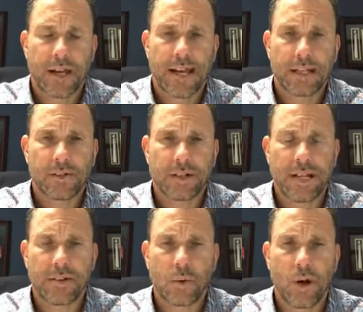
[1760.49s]
And I
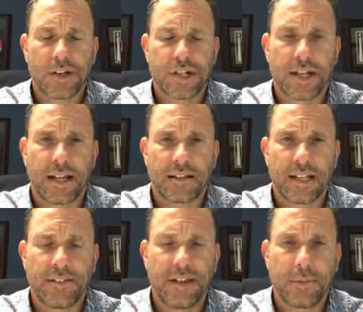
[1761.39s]
understand they're watching it on
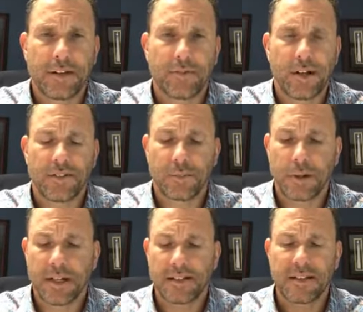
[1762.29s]
TV, my friends,
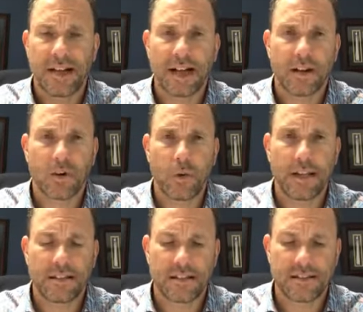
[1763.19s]
but it's not
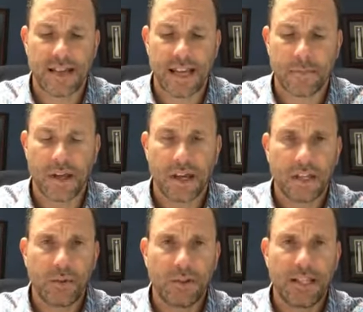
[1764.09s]
quite the same.
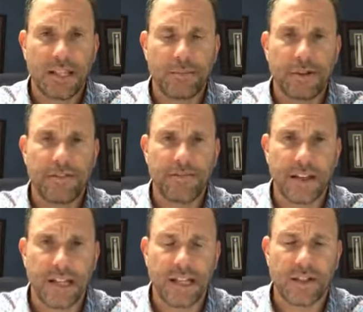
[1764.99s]
You need to be
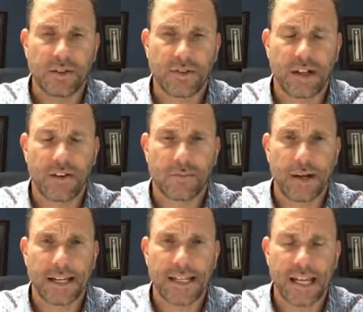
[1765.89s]
feeding yourself
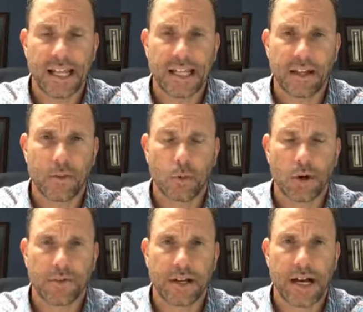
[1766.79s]
by getting into the
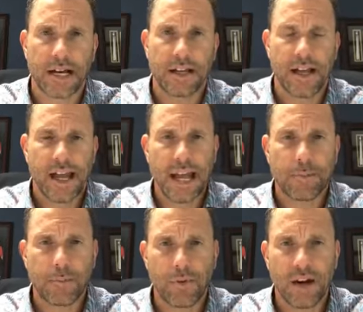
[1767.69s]
Word of God
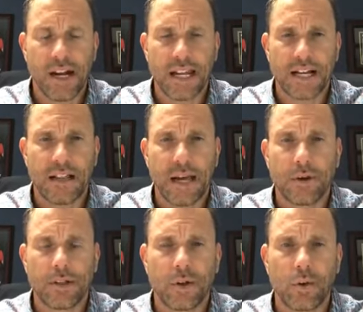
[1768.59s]
and praying and
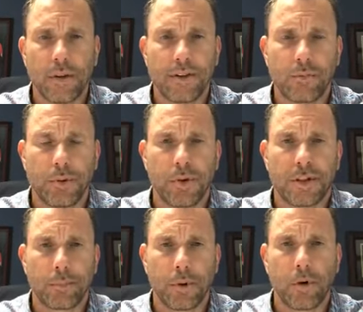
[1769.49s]
allowing the Holy
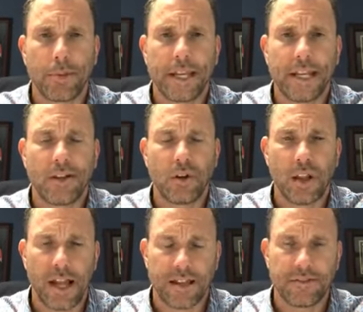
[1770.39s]
Spirit to permeate your
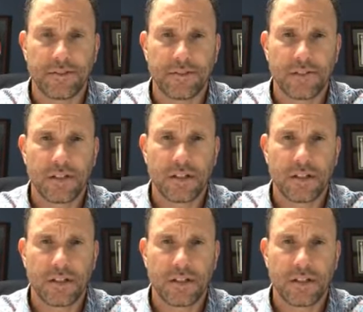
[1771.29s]
life.